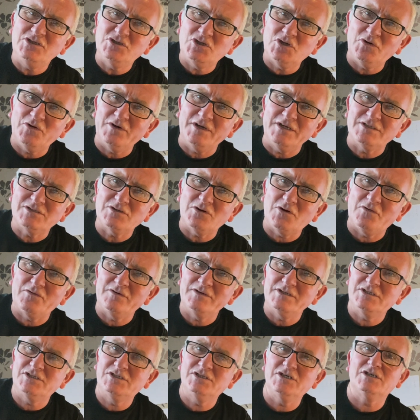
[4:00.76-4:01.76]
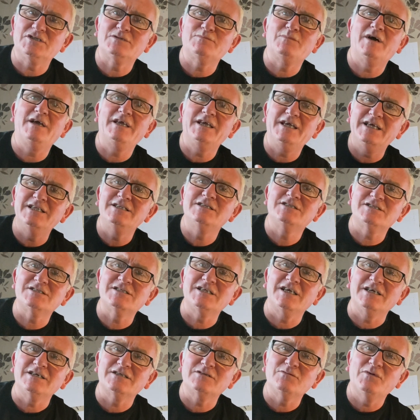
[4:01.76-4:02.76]
choice or it's just my
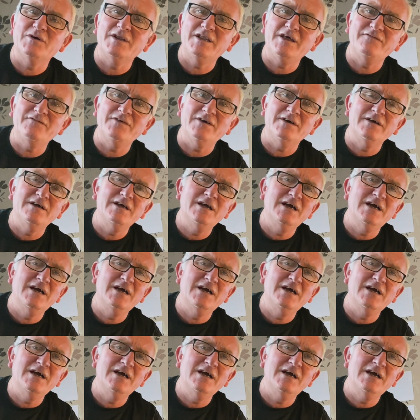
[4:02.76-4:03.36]
instinct, whatever.